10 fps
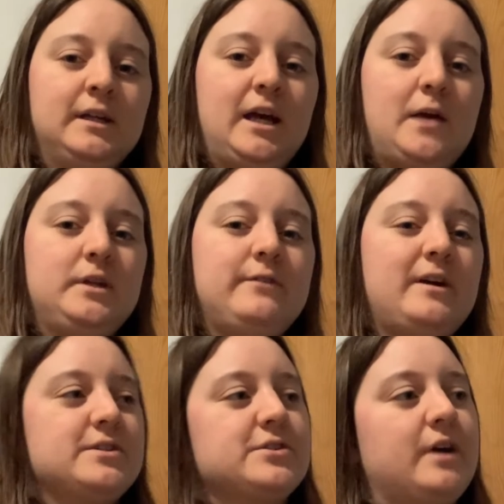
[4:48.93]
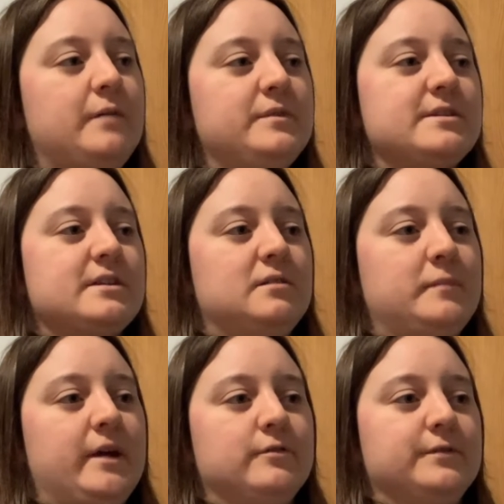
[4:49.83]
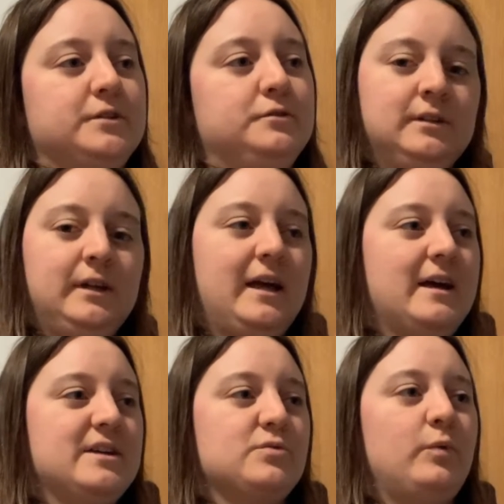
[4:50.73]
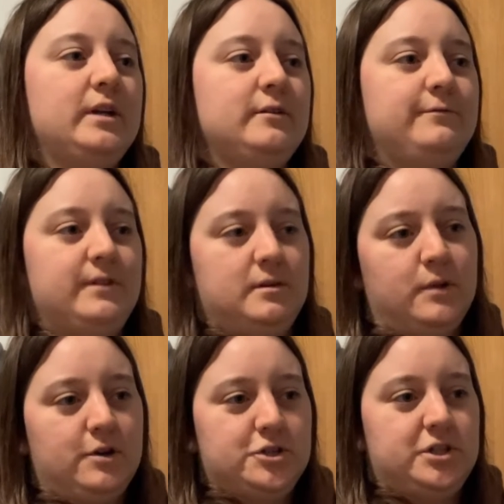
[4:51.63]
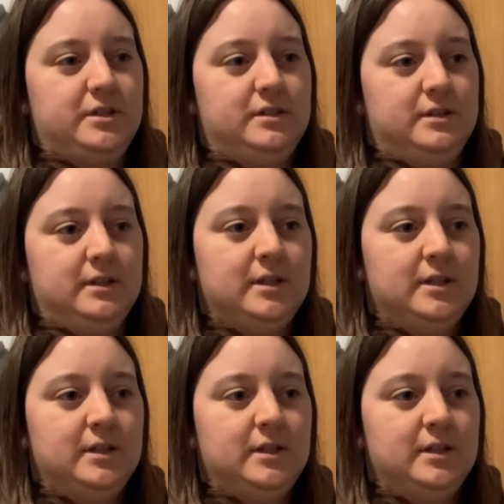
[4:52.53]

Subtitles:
I believe I described this in my review as what if The Martian